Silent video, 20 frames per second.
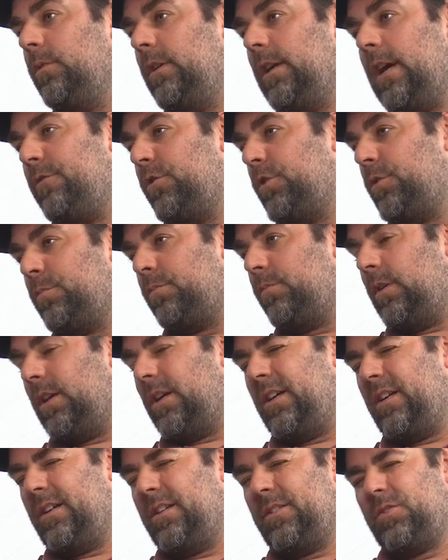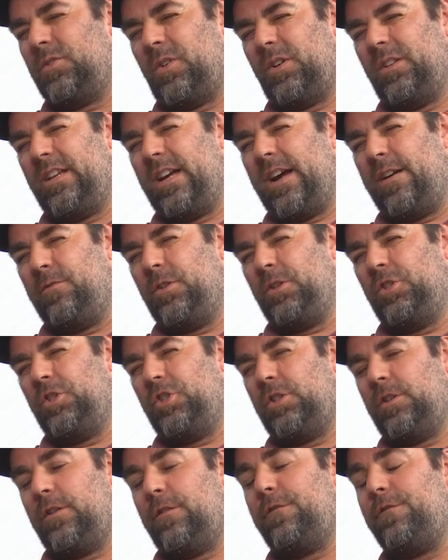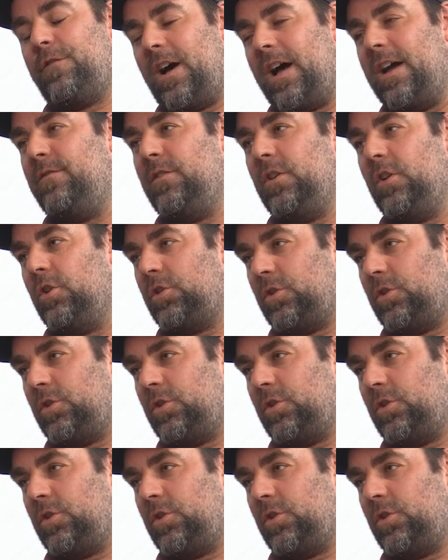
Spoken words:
The average 5-year